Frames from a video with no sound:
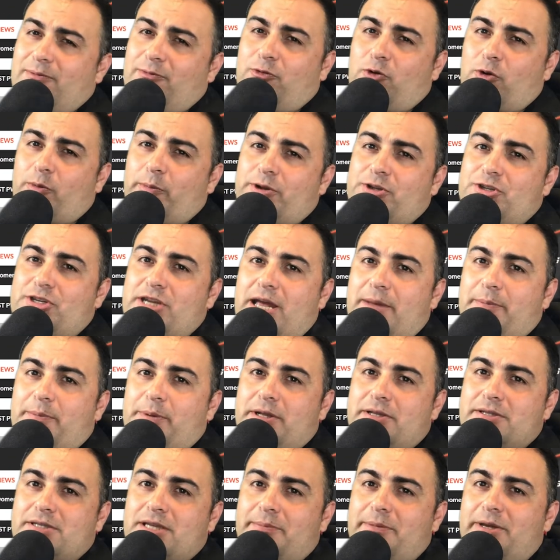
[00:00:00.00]
former
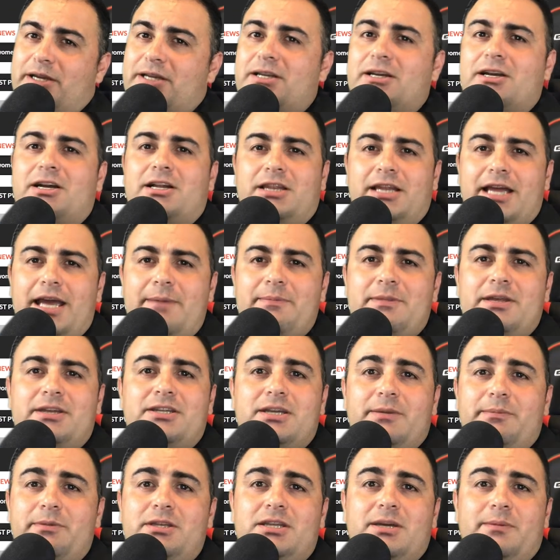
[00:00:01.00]
champions, I'm not going to claim that
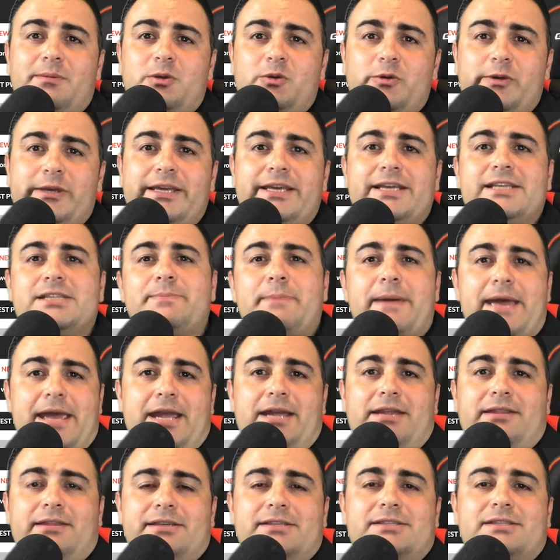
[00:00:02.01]
WWE is
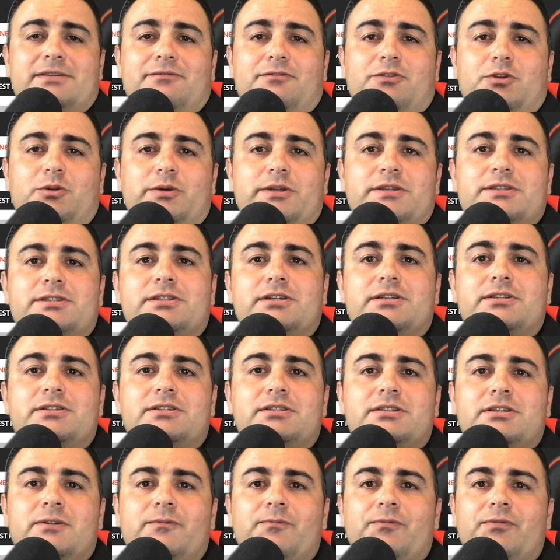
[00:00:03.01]
paying these
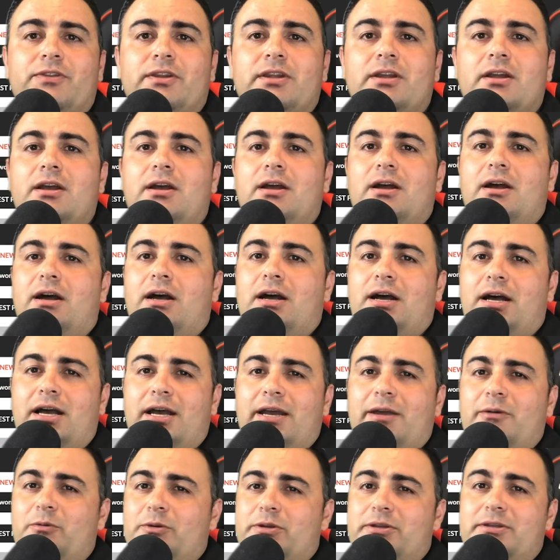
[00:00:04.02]
influencers.
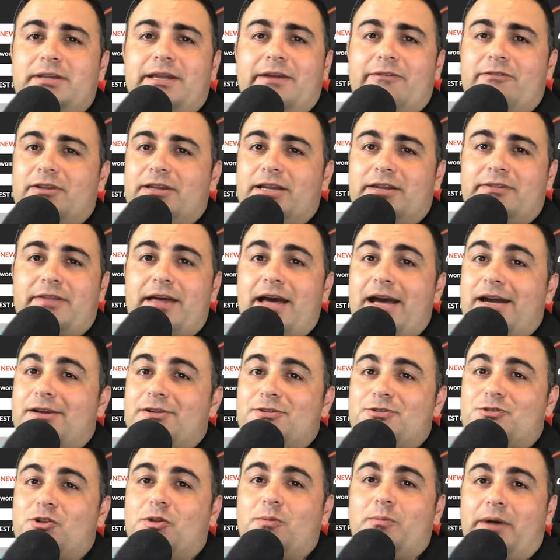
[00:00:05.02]
I would never let that
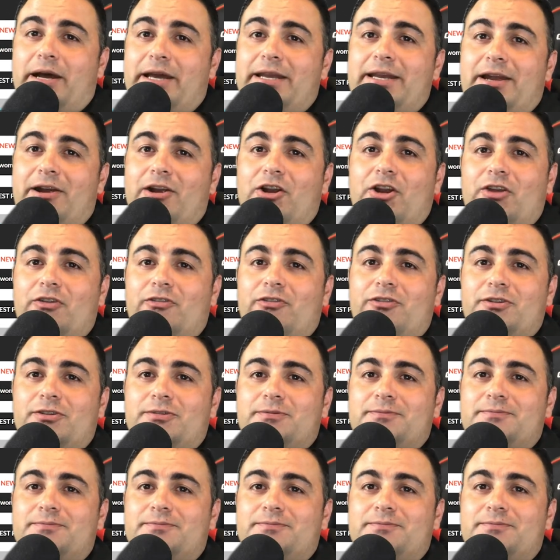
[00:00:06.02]
control my narrative.